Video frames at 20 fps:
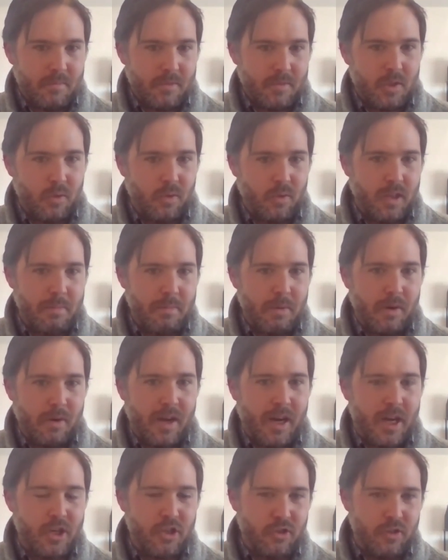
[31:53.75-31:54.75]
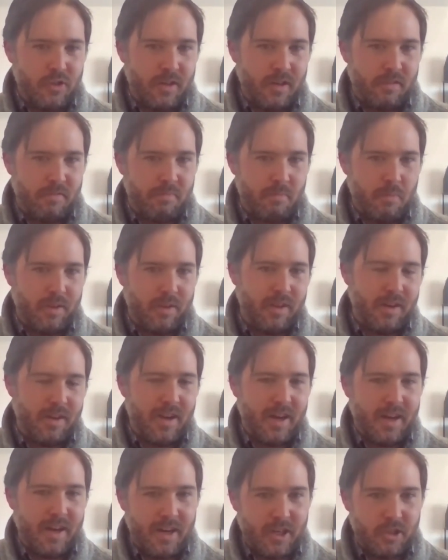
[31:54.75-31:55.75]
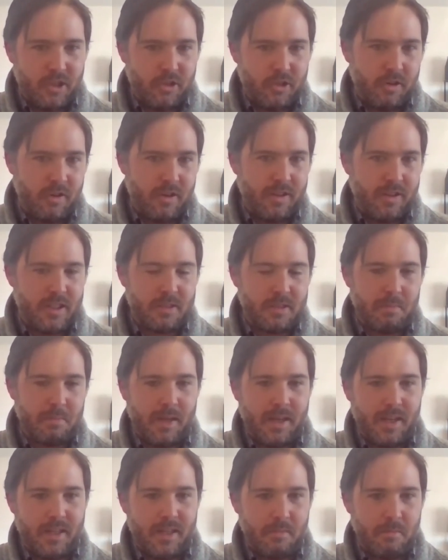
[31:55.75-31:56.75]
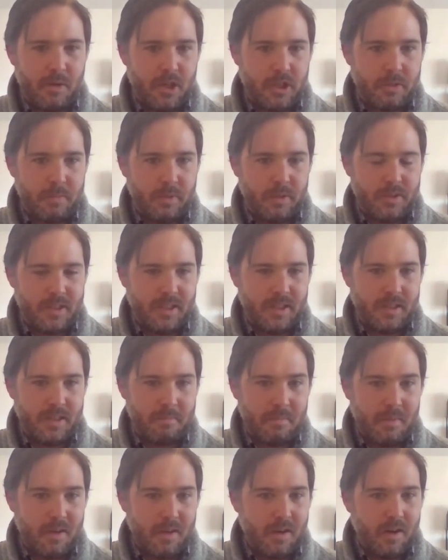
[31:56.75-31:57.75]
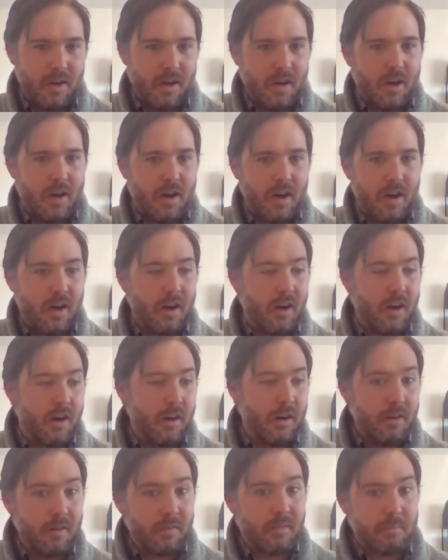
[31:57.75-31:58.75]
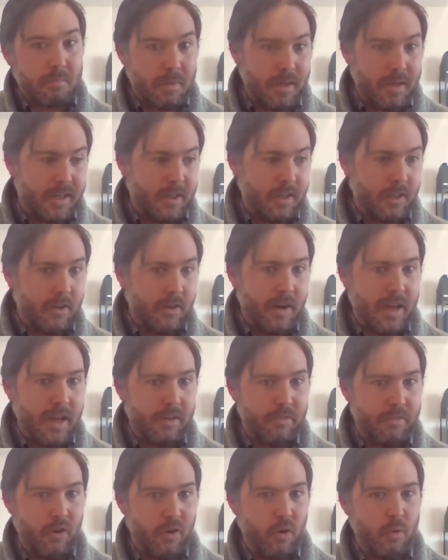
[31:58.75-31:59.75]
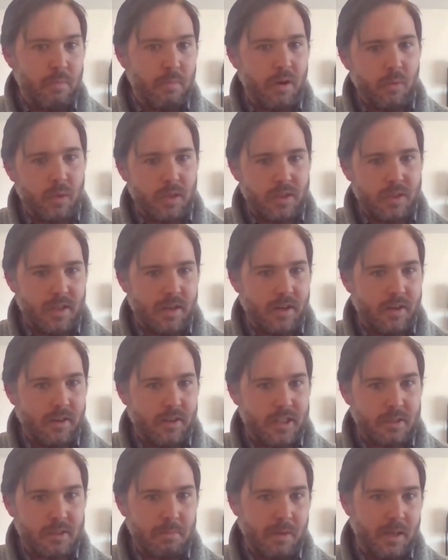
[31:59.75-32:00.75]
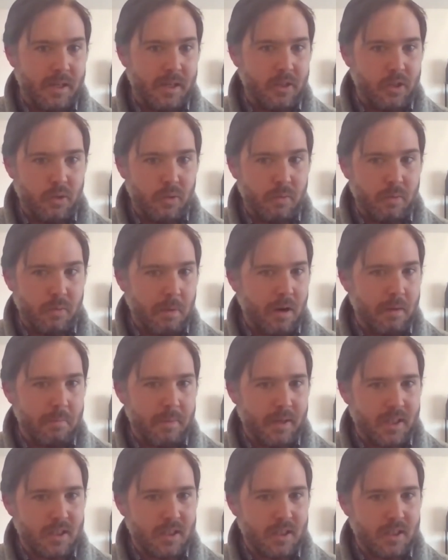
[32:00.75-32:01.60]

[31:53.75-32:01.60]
So only about 100 of more than 900 are on display at the British Museum. Our particular head of an oba was not on display, due in part